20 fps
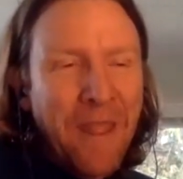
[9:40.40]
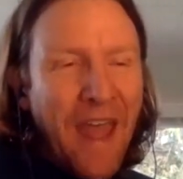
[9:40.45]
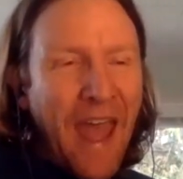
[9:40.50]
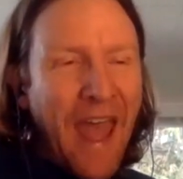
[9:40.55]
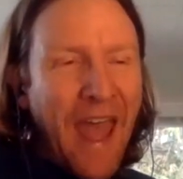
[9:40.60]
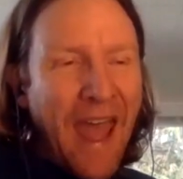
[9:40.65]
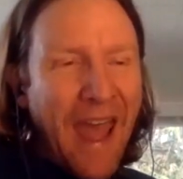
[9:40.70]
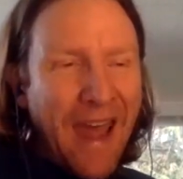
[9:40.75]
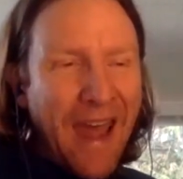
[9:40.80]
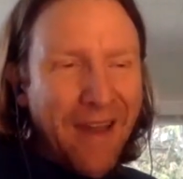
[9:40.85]

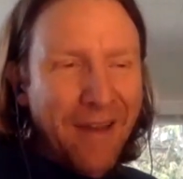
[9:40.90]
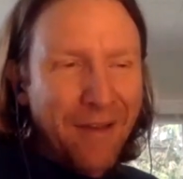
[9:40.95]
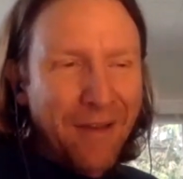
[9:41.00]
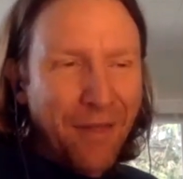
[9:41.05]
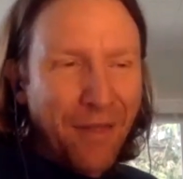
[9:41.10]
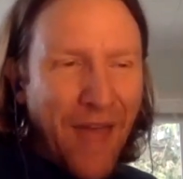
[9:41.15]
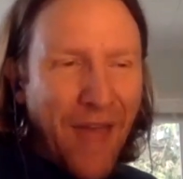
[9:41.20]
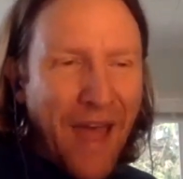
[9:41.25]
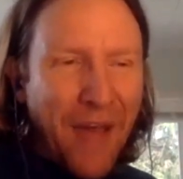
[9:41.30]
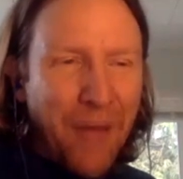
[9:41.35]
And
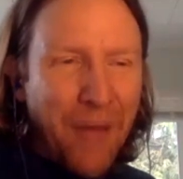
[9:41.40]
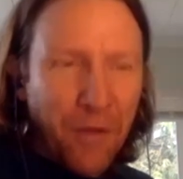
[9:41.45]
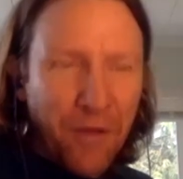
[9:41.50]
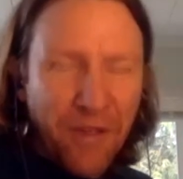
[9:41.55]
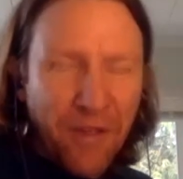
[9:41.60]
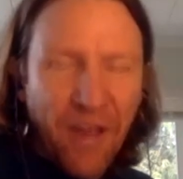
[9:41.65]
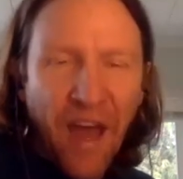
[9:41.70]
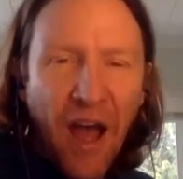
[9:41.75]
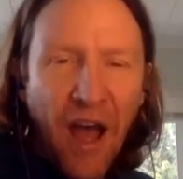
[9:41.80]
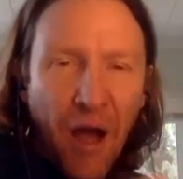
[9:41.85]
that was
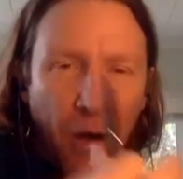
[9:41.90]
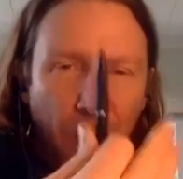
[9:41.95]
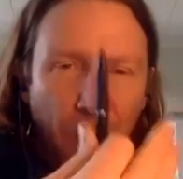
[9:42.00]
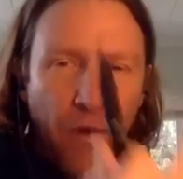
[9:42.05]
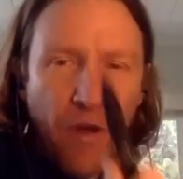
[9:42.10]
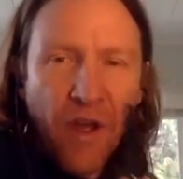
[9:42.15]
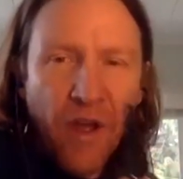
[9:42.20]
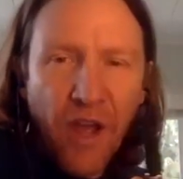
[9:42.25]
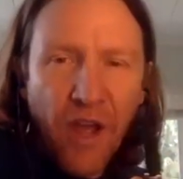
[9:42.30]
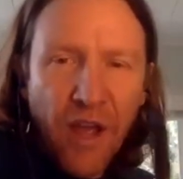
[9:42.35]

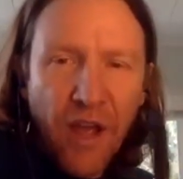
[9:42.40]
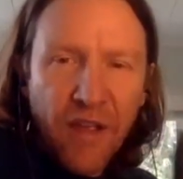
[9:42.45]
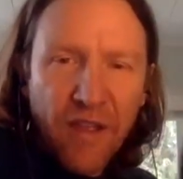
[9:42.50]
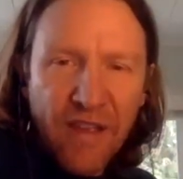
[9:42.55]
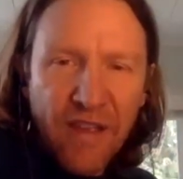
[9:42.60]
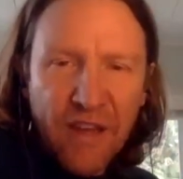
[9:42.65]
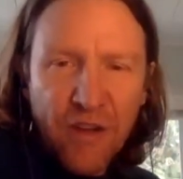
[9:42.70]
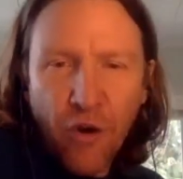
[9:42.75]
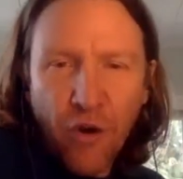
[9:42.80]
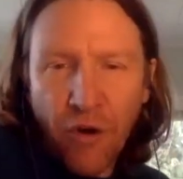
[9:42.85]
how
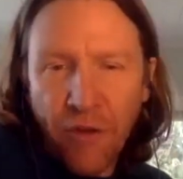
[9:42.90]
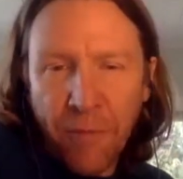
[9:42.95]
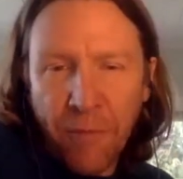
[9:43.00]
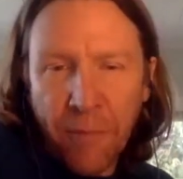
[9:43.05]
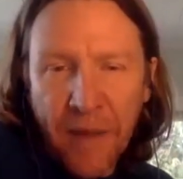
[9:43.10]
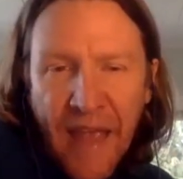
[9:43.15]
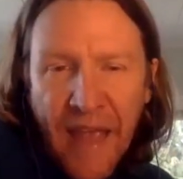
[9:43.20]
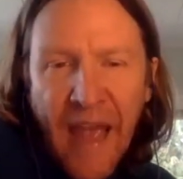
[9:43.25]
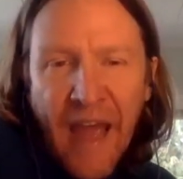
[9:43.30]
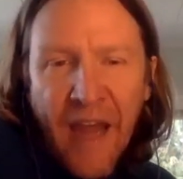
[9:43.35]
Sea Turtles
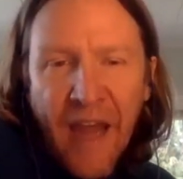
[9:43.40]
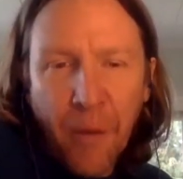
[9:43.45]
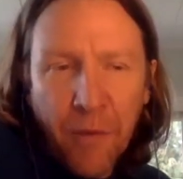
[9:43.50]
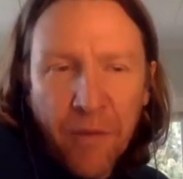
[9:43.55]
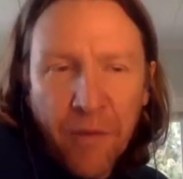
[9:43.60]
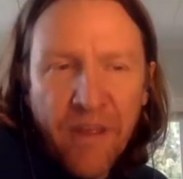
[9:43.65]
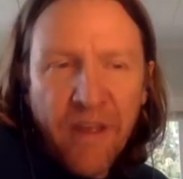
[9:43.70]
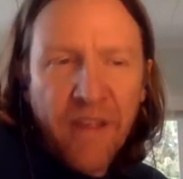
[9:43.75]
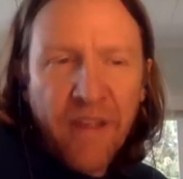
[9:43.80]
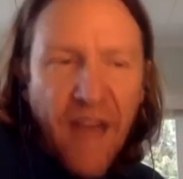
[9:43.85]
began. It
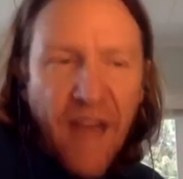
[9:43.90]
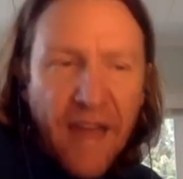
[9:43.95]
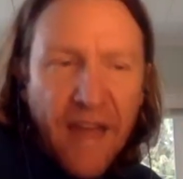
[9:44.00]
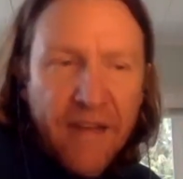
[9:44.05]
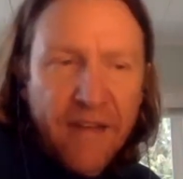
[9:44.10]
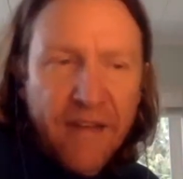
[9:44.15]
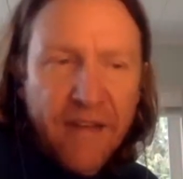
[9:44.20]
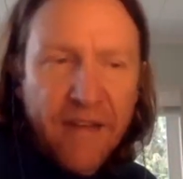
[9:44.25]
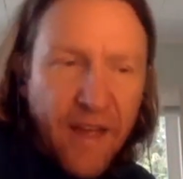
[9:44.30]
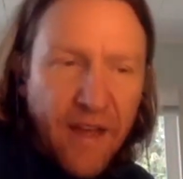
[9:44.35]
was his
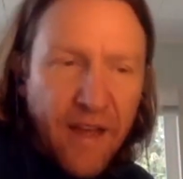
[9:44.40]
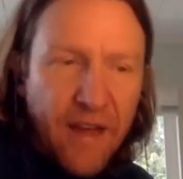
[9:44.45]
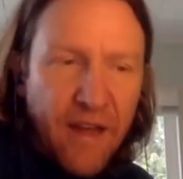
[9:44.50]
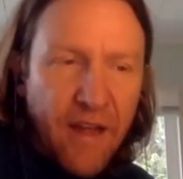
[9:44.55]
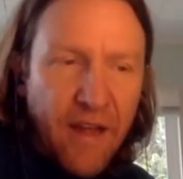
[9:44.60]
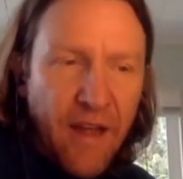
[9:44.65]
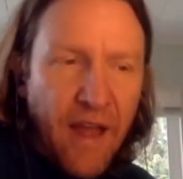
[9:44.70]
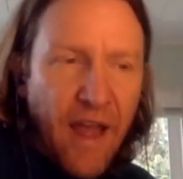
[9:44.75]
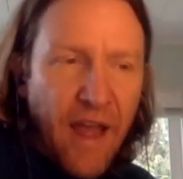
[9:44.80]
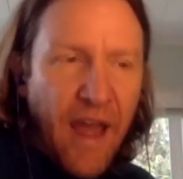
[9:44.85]
idea,
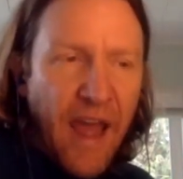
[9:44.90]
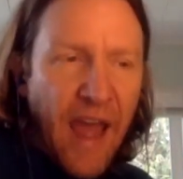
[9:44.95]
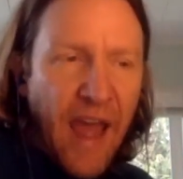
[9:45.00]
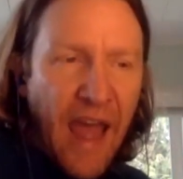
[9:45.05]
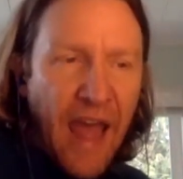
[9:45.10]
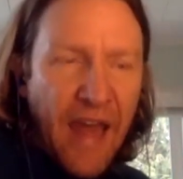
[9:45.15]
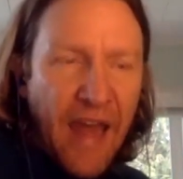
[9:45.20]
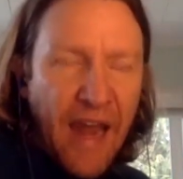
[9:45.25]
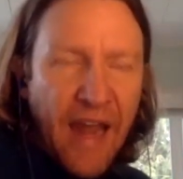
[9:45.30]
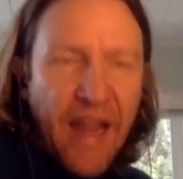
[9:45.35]

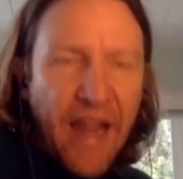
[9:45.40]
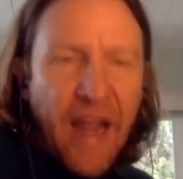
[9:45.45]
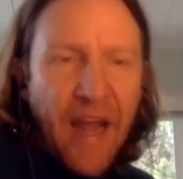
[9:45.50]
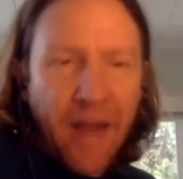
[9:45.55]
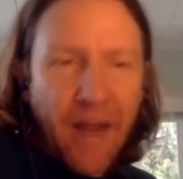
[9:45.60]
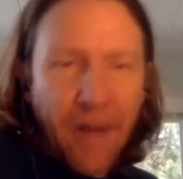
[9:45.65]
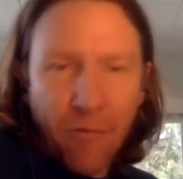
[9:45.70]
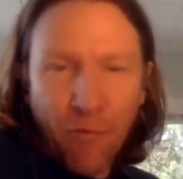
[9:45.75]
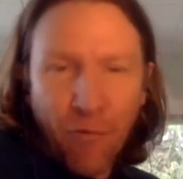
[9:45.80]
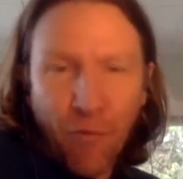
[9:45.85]
and I
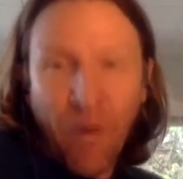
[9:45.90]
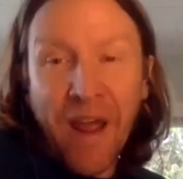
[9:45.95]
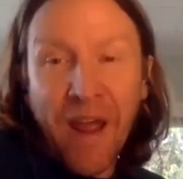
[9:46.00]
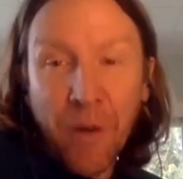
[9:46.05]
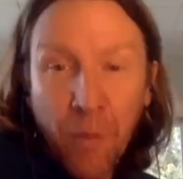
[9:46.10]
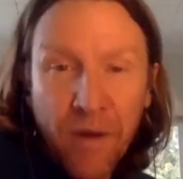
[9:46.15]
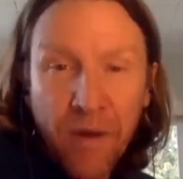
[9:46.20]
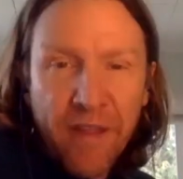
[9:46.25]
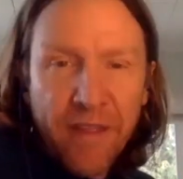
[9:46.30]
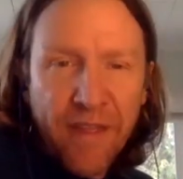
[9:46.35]
kind of
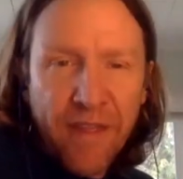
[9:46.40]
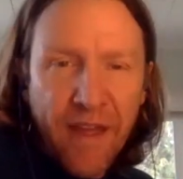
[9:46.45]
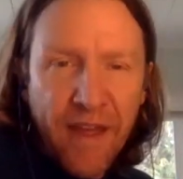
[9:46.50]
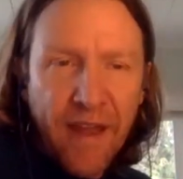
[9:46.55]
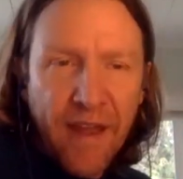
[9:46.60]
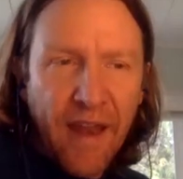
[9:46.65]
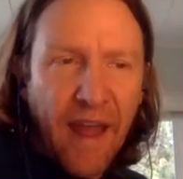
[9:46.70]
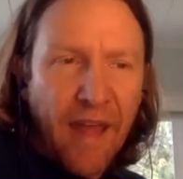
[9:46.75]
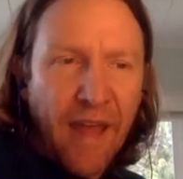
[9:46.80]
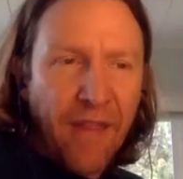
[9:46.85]
ran with
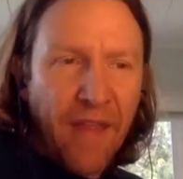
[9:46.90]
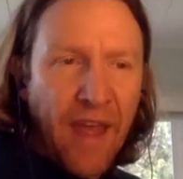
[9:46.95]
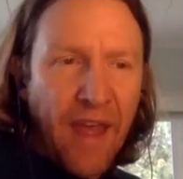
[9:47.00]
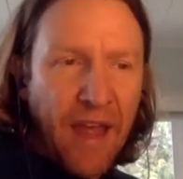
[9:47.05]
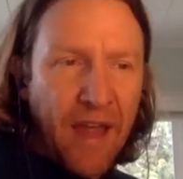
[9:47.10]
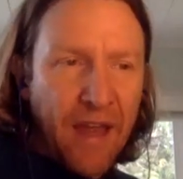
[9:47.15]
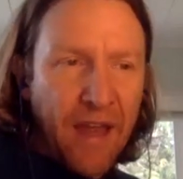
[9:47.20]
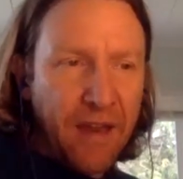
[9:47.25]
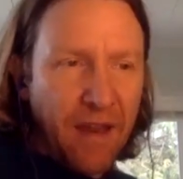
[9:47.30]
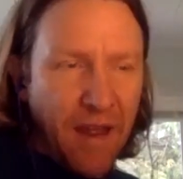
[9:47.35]
it, and
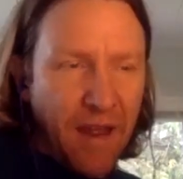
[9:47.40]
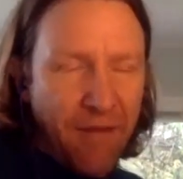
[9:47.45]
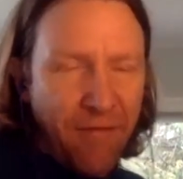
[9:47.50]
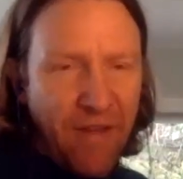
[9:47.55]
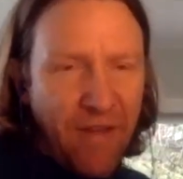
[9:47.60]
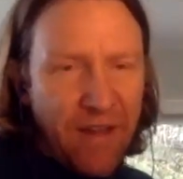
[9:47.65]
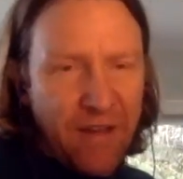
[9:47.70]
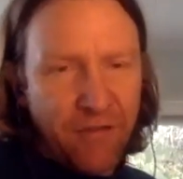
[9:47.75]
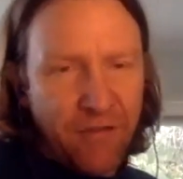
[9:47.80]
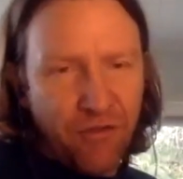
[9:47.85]
then
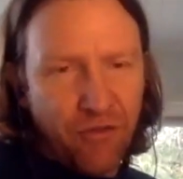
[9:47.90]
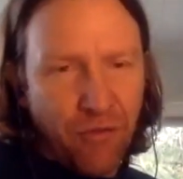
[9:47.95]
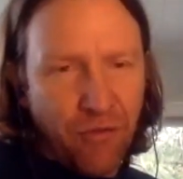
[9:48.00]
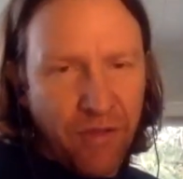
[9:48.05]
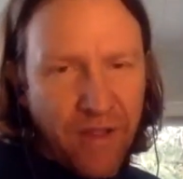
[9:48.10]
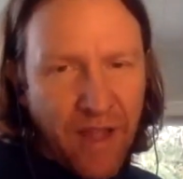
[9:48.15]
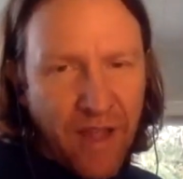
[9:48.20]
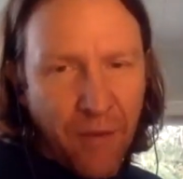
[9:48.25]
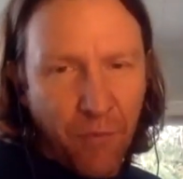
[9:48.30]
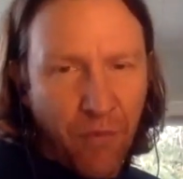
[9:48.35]

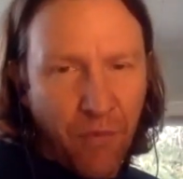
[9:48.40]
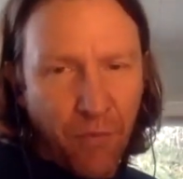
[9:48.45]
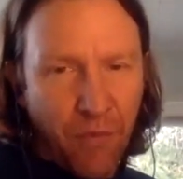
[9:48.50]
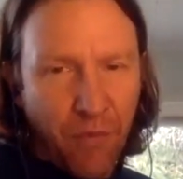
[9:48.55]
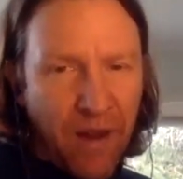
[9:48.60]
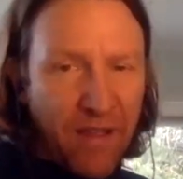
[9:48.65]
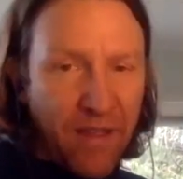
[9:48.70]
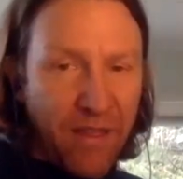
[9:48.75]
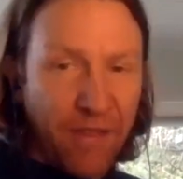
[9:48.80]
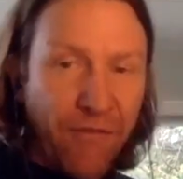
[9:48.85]
eventually I
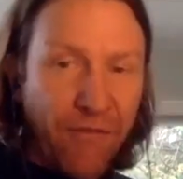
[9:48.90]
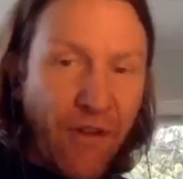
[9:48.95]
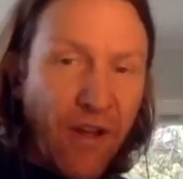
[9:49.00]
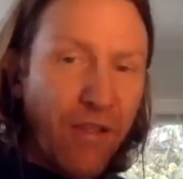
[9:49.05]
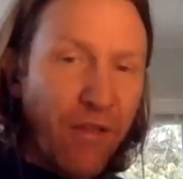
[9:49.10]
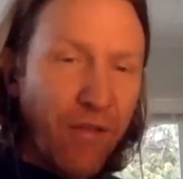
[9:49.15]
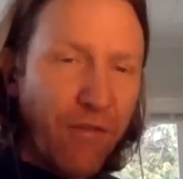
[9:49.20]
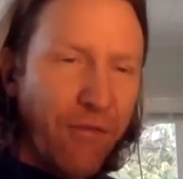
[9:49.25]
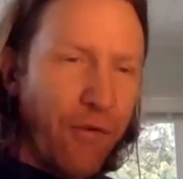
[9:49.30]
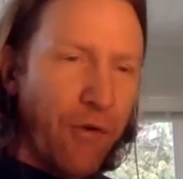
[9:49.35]
raised the
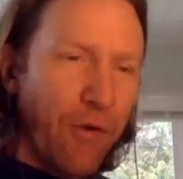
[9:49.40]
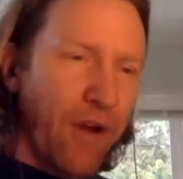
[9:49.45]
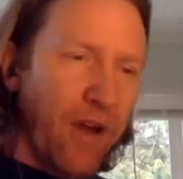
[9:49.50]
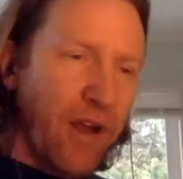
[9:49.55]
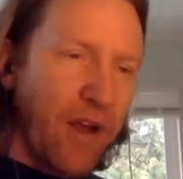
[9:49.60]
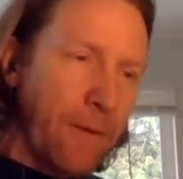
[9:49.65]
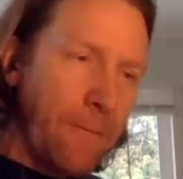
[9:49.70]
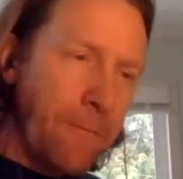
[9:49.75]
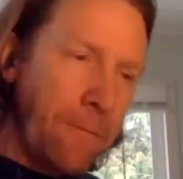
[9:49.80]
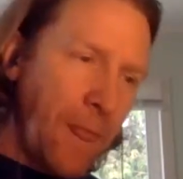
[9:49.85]
funds for it.